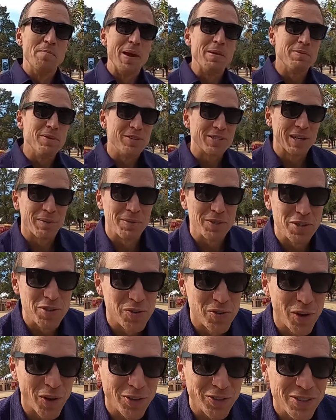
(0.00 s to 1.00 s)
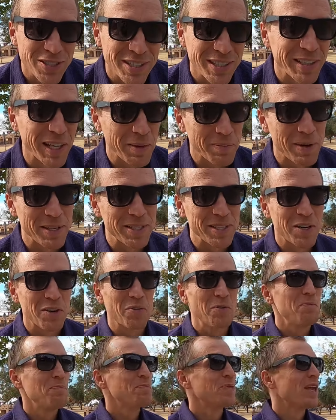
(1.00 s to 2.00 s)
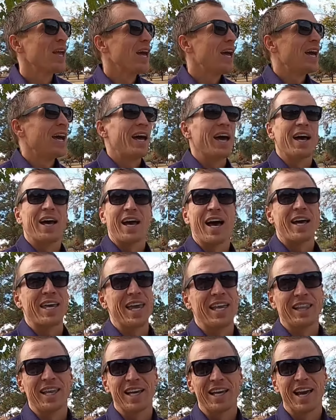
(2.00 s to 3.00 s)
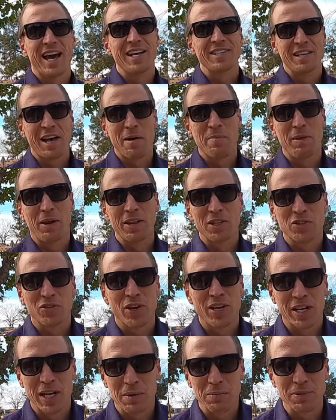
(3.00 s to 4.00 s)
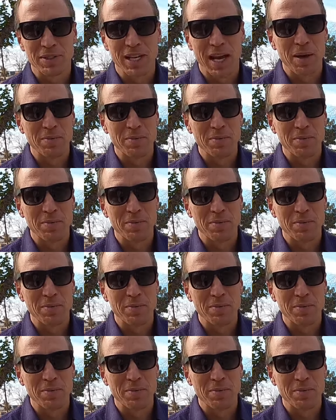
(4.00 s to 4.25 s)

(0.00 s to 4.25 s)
maybe some of you adults like myself. I can't lie, guys, I've been on the train a couple